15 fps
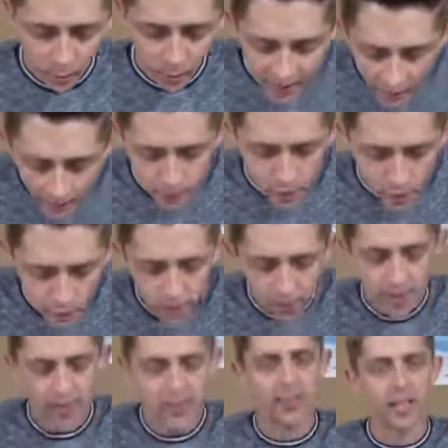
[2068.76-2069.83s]
we came to the
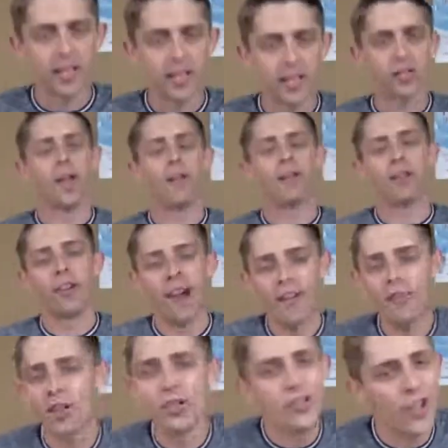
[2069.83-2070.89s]
realization that
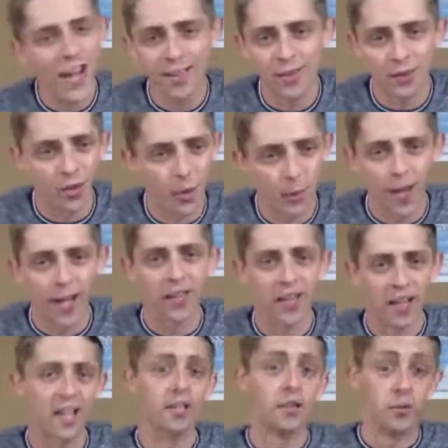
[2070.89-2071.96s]
forever changed the way
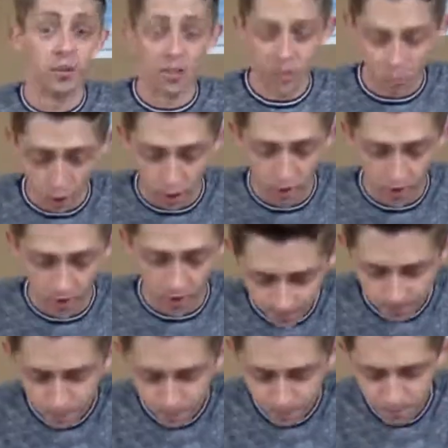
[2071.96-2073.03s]
that I do this work.
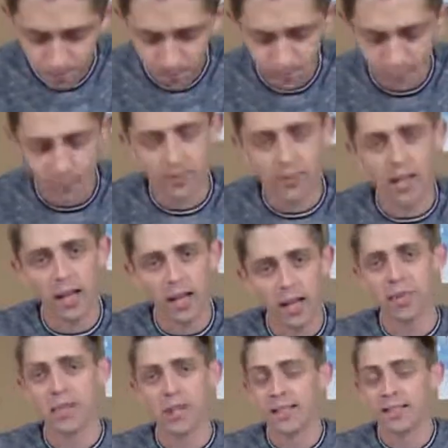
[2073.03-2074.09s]

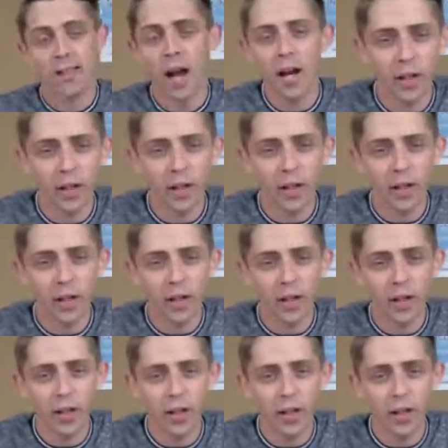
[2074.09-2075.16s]
And it's not going to
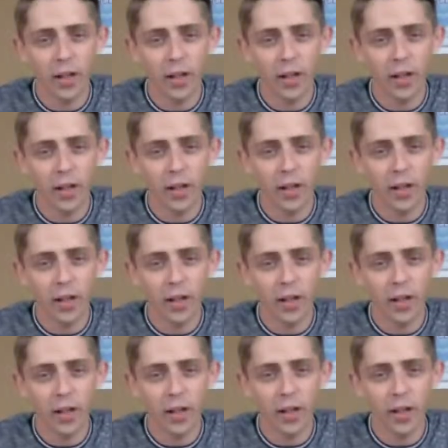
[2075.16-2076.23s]
be
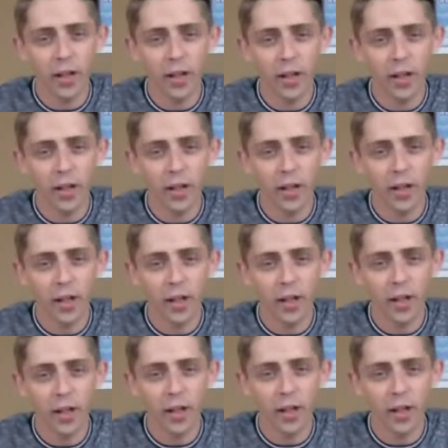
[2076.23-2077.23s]
groundbreaking for many of you on this